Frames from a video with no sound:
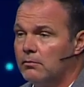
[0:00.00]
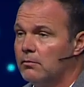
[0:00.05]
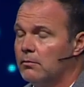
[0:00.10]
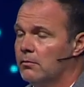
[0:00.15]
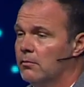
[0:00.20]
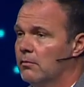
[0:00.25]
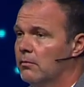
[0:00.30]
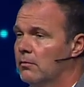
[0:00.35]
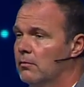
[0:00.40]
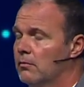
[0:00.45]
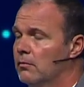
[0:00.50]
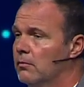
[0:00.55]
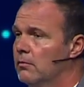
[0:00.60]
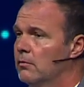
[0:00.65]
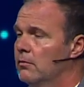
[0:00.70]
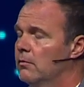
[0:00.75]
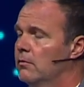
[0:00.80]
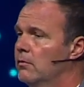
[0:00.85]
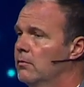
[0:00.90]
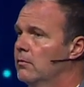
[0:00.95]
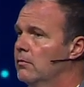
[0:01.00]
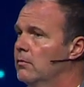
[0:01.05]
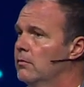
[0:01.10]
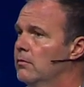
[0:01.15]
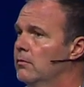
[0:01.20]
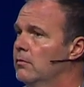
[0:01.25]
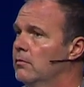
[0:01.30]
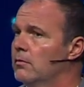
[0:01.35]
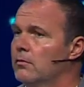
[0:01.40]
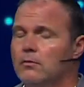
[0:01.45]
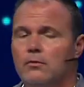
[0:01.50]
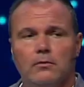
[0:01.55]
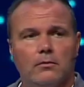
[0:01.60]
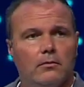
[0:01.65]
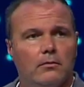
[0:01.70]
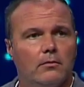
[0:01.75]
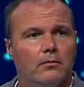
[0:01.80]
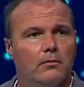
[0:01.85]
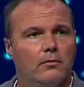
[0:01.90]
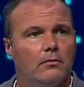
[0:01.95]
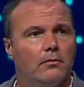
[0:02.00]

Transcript: No one is speaking in this clip.